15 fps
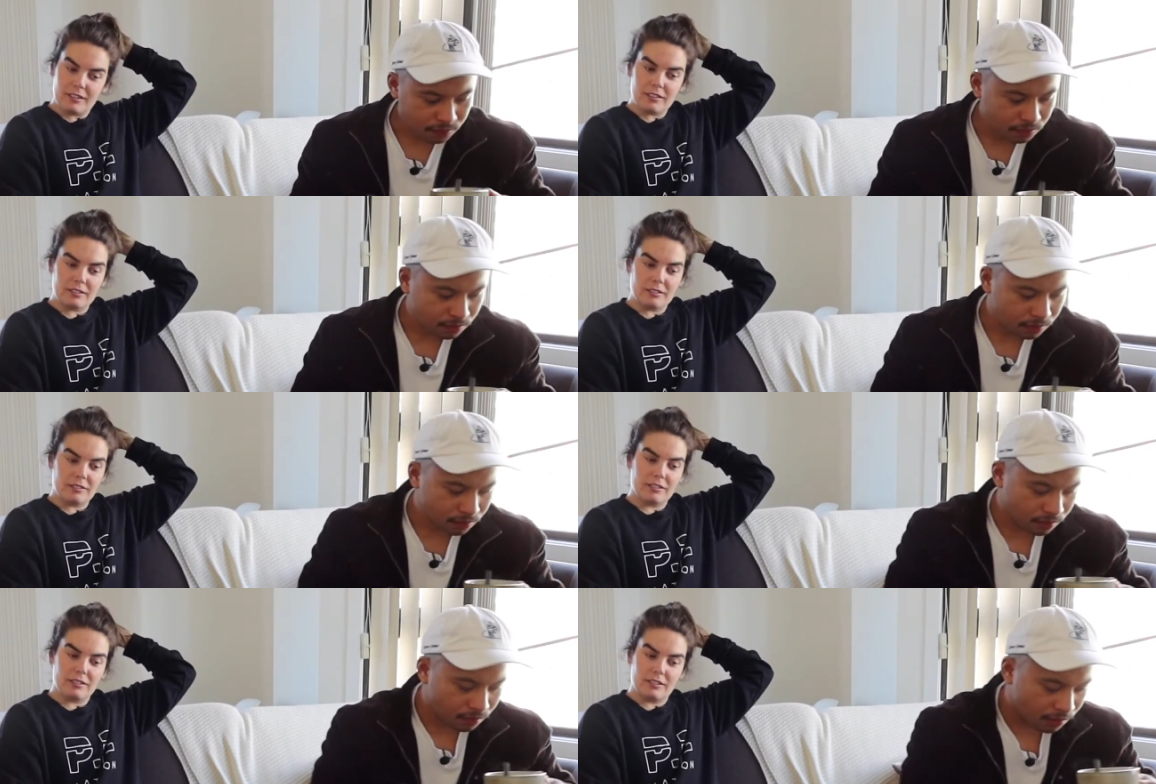
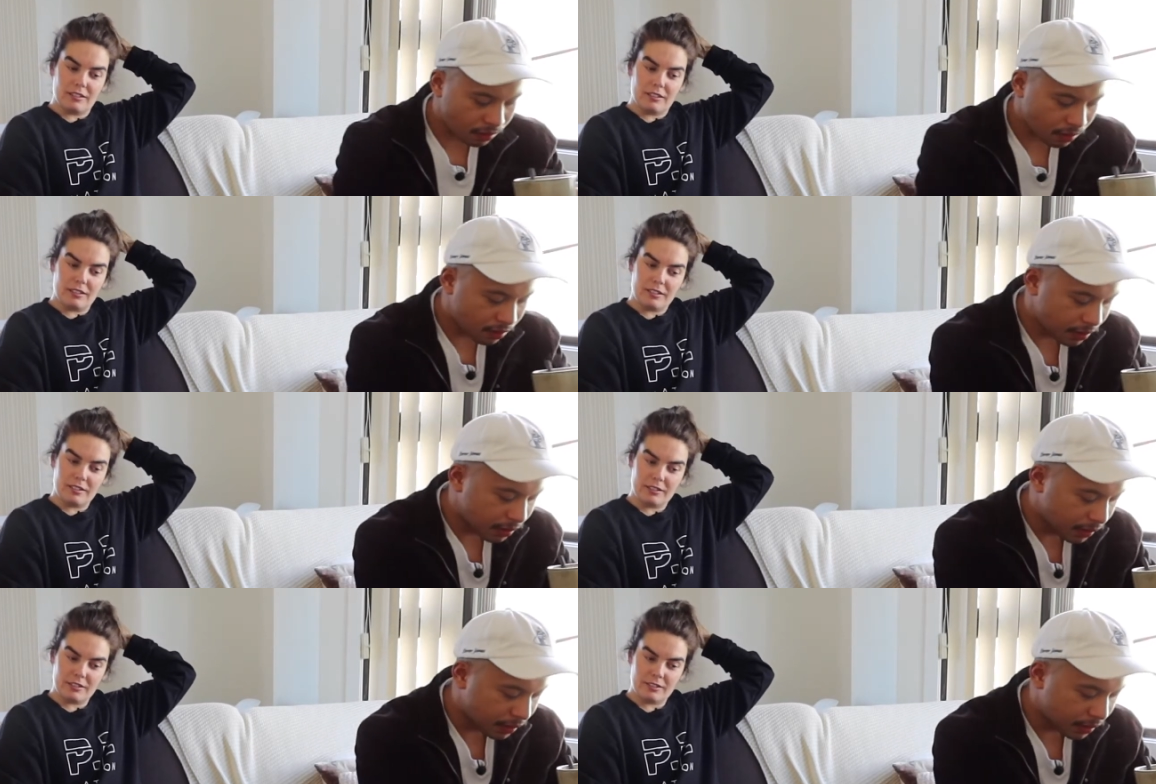
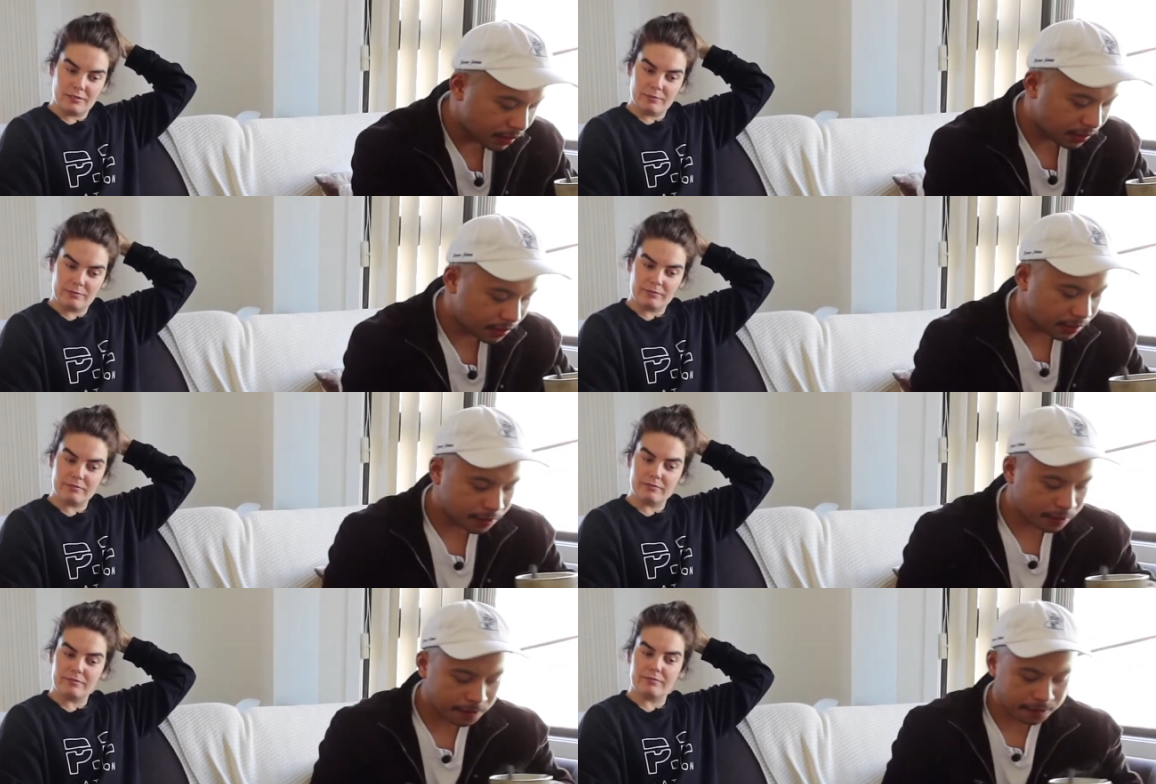Speaker 1: oh,
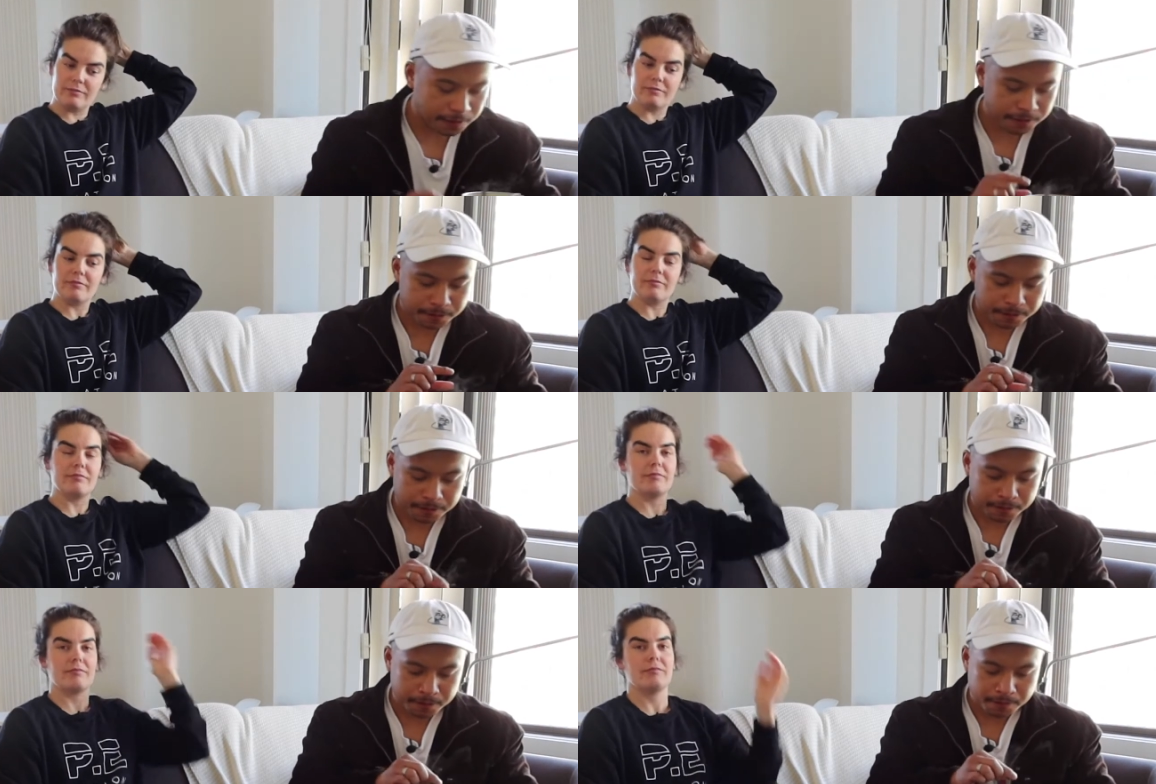
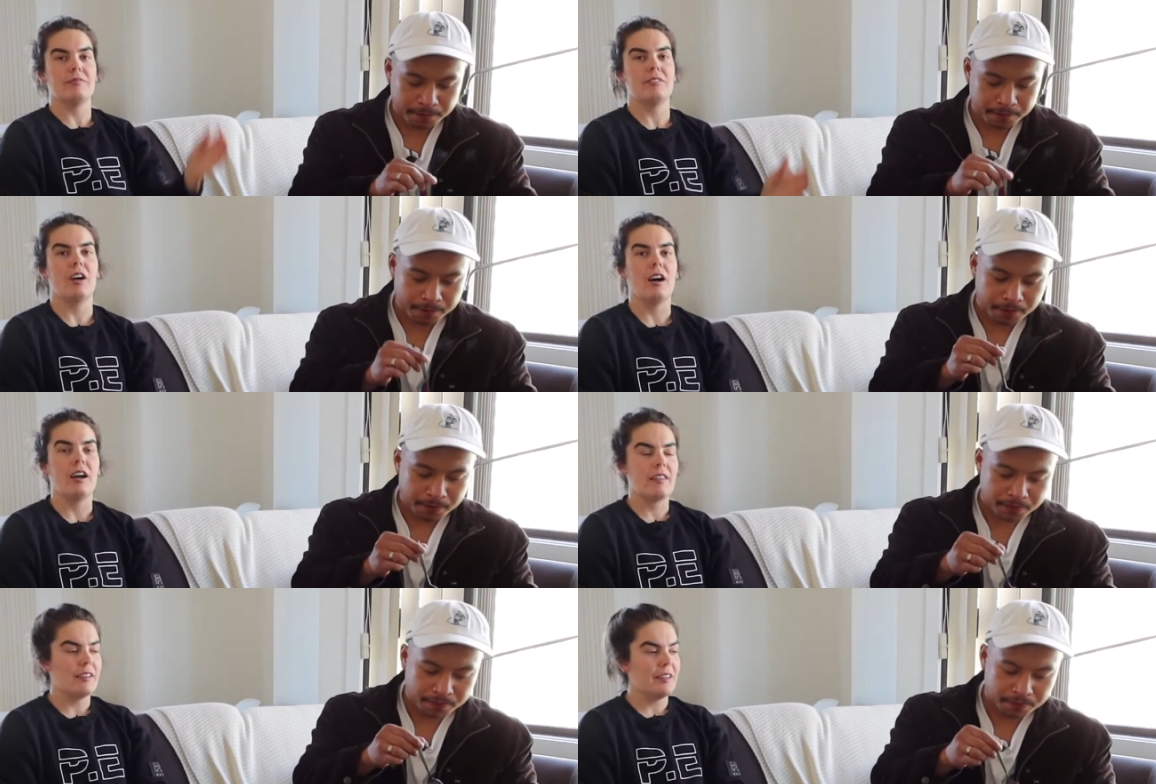
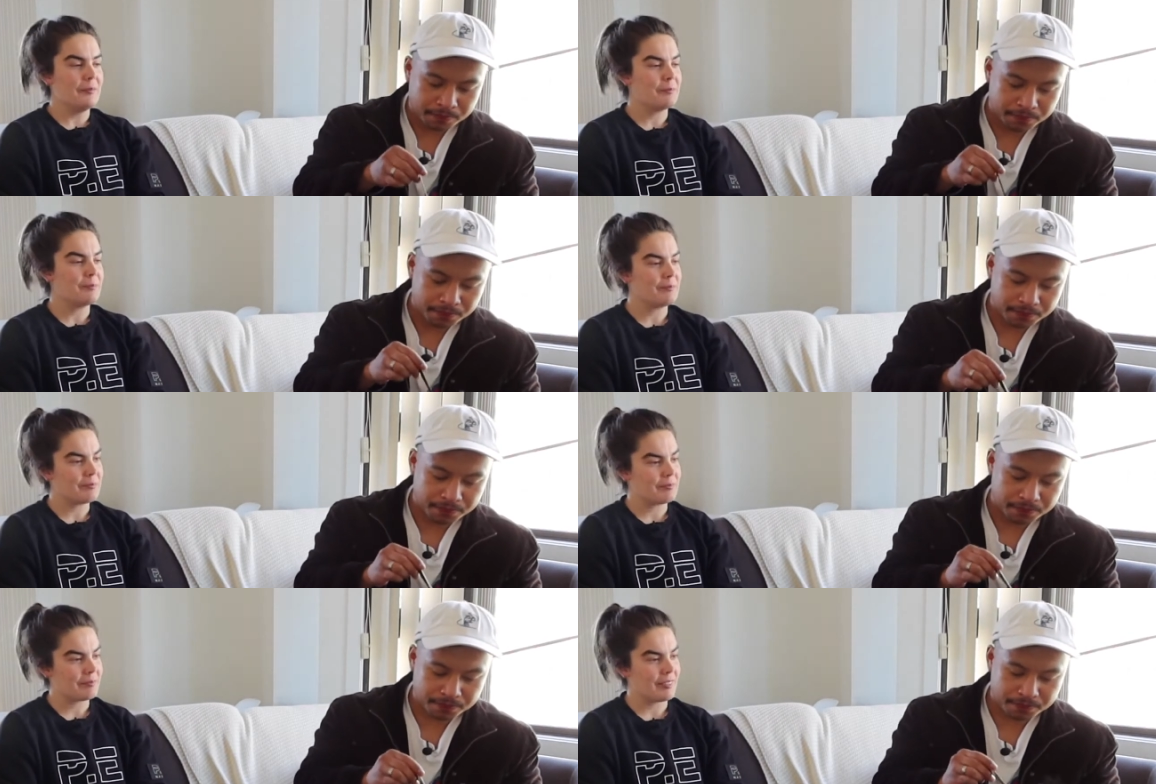neither,
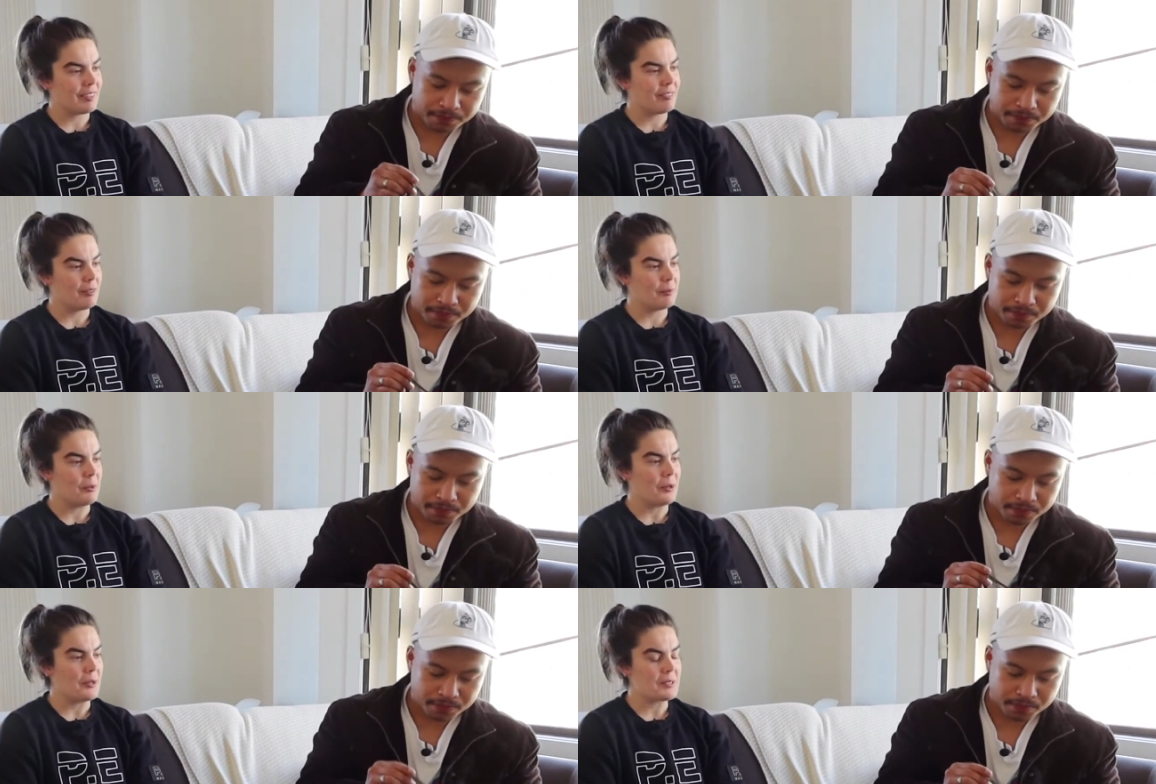if
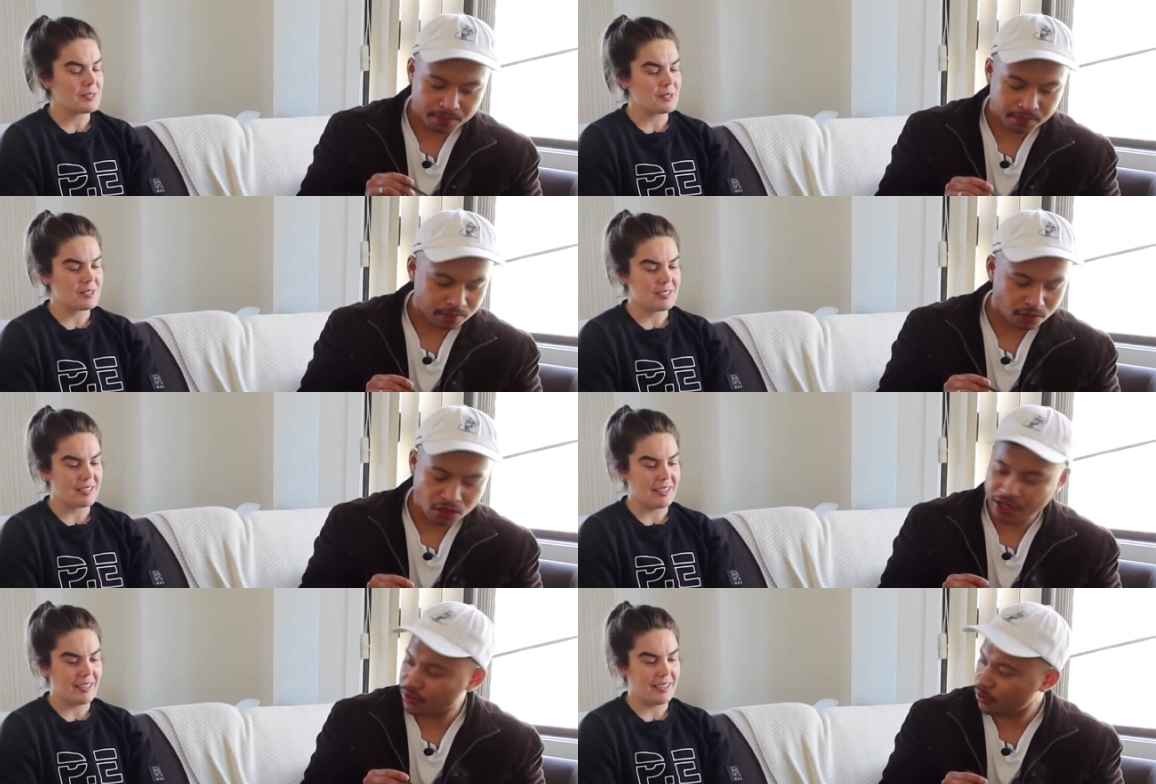I'm honest.
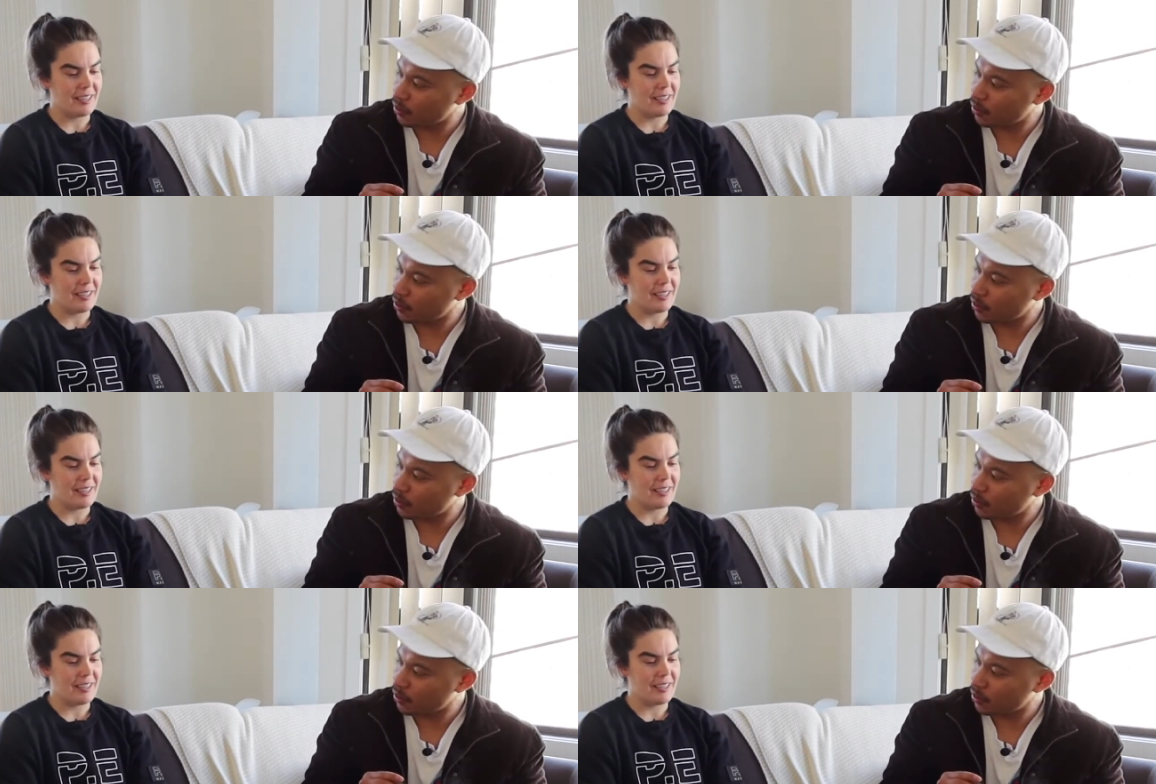Neither